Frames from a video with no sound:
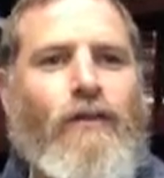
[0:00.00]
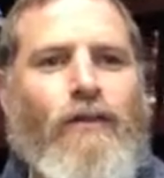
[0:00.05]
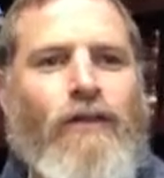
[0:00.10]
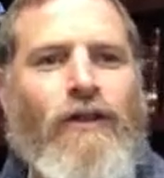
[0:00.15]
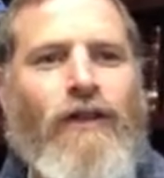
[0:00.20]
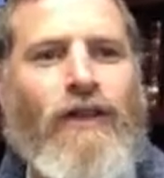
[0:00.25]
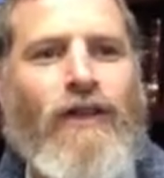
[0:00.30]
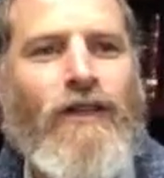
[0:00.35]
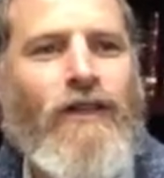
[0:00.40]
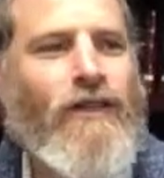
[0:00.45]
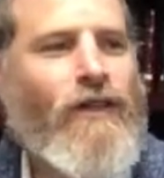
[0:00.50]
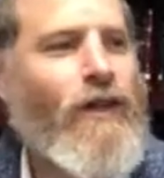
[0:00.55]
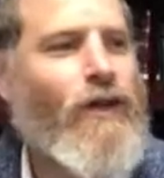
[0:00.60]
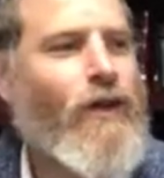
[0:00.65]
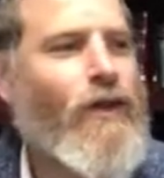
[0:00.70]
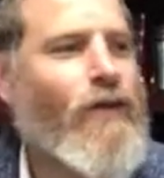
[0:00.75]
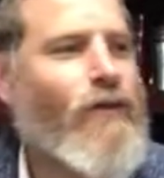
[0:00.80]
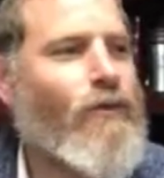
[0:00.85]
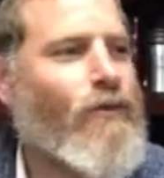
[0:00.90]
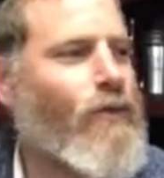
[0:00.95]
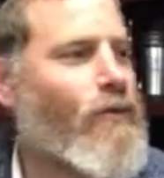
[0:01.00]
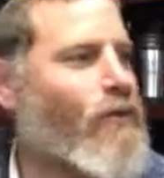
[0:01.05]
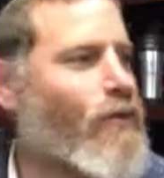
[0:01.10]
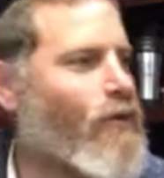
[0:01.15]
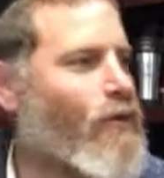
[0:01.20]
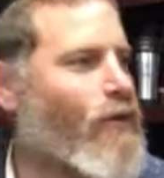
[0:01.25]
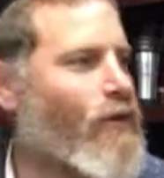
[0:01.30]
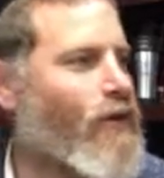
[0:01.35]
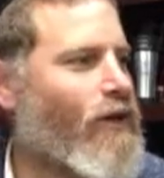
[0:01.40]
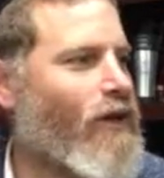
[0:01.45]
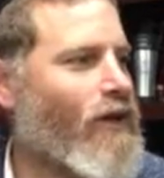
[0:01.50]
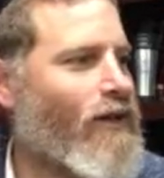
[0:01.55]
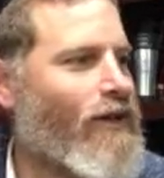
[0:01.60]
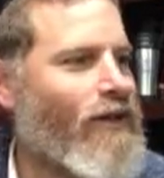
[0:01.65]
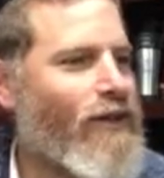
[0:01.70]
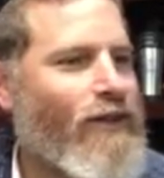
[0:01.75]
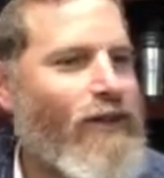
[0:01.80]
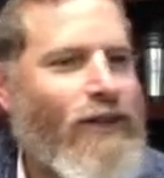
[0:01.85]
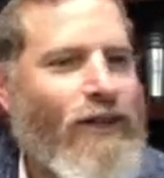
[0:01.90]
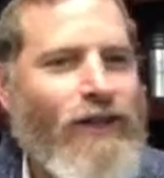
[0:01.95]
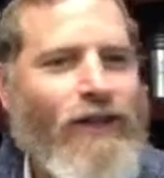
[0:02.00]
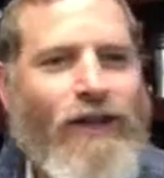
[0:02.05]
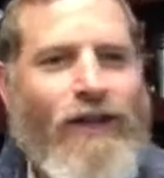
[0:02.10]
word as rebuke and